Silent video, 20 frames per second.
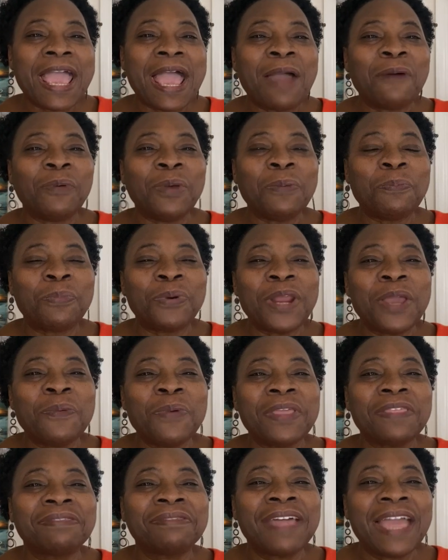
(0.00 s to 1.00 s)
And we pray
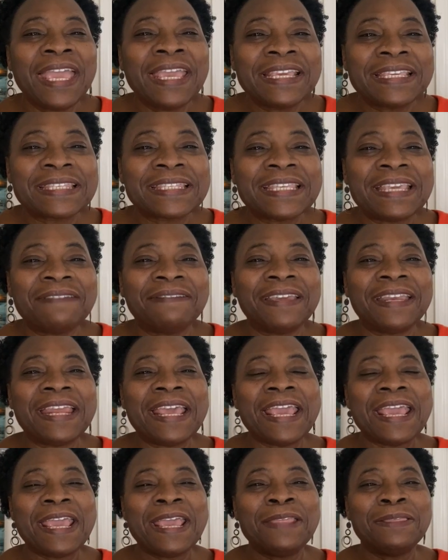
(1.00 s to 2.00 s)
with thanksgiving
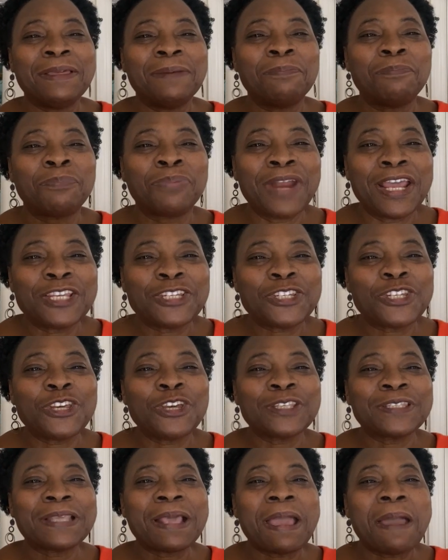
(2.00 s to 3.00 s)
in the
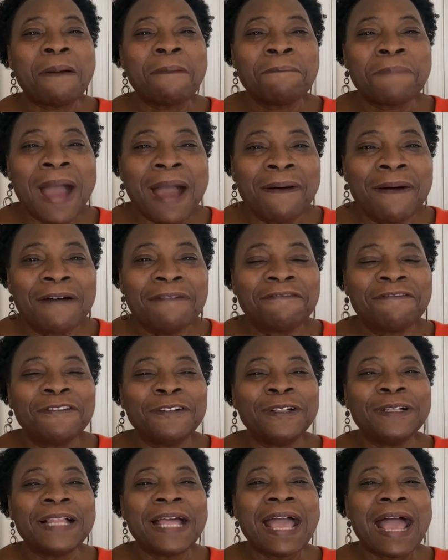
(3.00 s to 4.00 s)
precious,
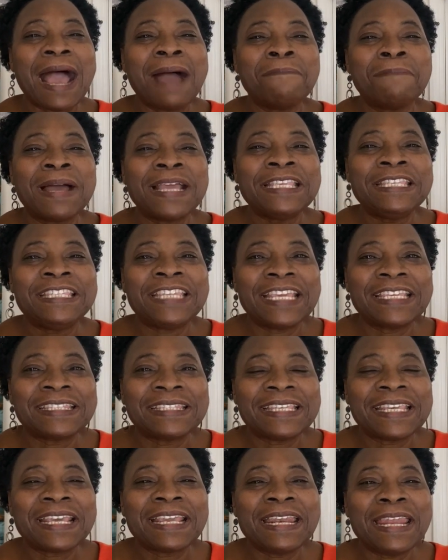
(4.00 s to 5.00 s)
powerful, and
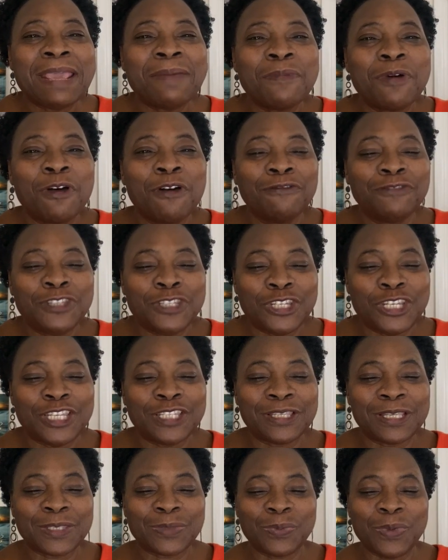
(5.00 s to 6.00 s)
majestic name of
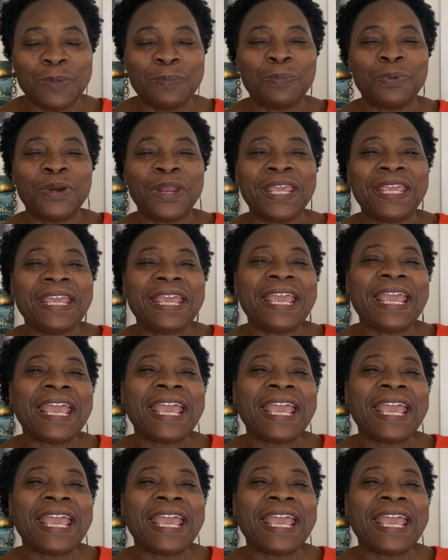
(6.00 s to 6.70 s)
Jesus, we pray.